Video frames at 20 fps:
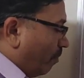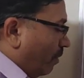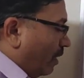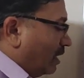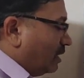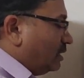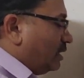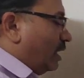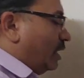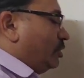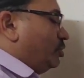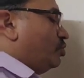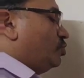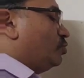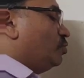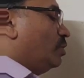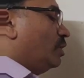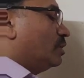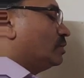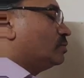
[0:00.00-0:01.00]
plus
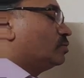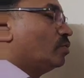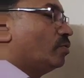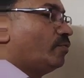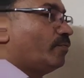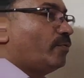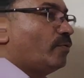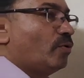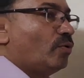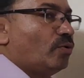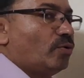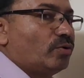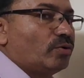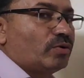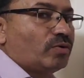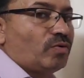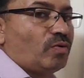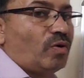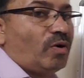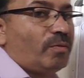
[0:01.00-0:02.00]

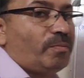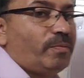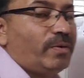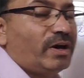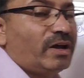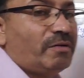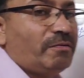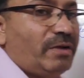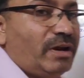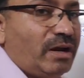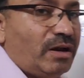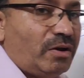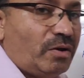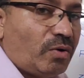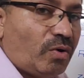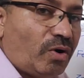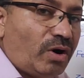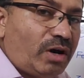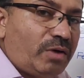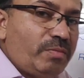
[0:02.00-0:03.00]
H2SO4, copper will
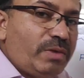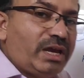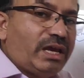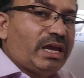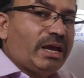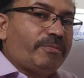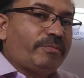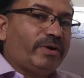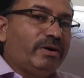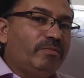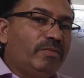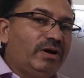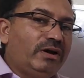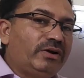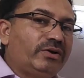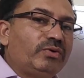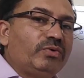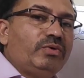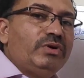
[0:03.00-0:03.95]
not be capable to